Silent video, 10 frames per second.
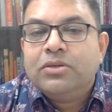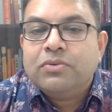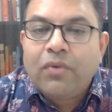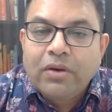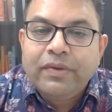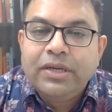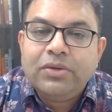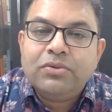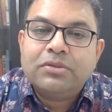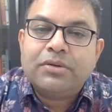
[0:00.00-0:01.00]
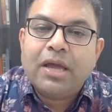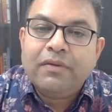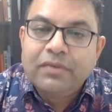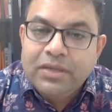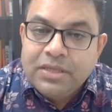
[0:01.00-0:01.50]
What we need to
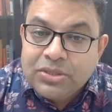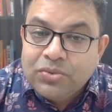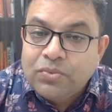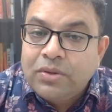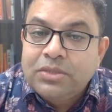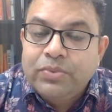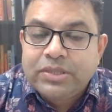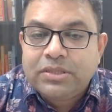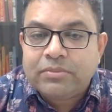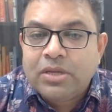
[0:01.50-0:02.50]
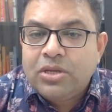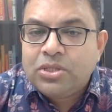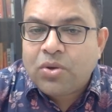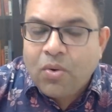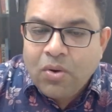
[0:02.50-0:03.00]
strive is towards wisdom.
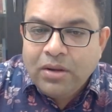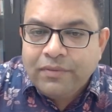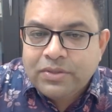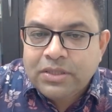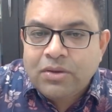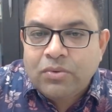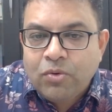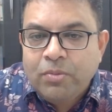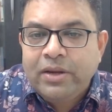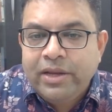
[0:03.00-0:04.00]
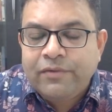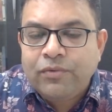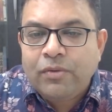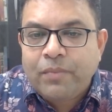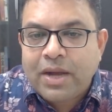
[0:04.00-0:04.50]
So all, if you see the Noble
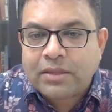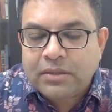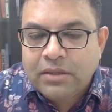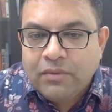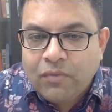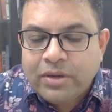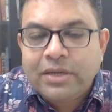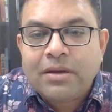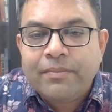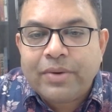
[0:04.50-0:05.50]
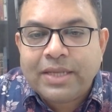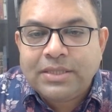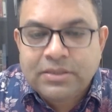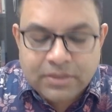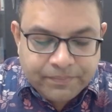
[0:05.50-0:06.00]
Eightfold Path, what it
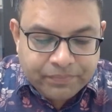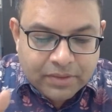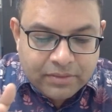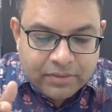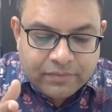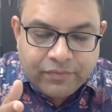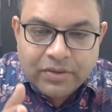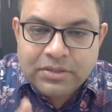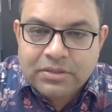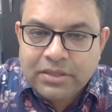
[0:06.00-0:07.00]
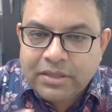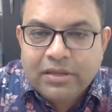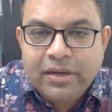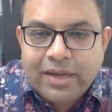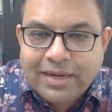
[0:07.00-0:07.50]
comprises, first, there are
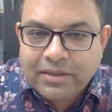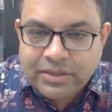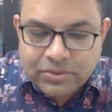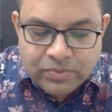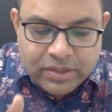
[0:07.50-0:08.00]
three categories.